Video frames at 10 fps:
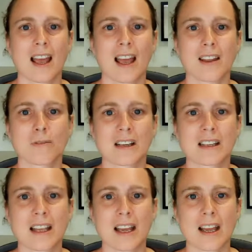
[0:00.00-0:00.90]
And
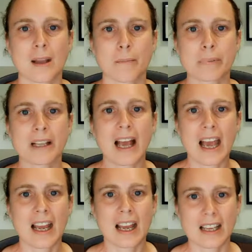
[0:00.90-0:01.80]
when they
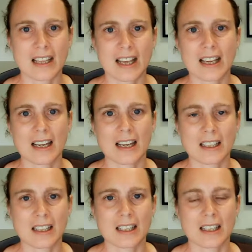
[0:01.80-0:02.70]
play, they
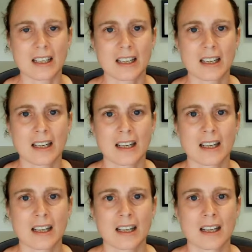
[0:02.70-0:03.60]
can
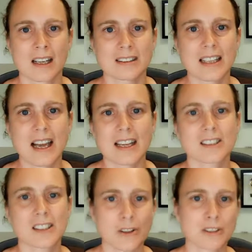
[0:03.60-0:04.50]

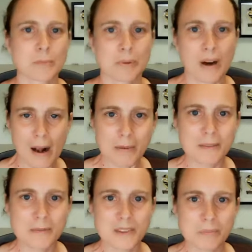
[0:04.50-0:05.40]
diagnose
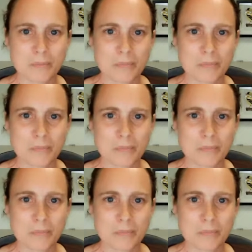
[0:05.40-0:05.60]
problems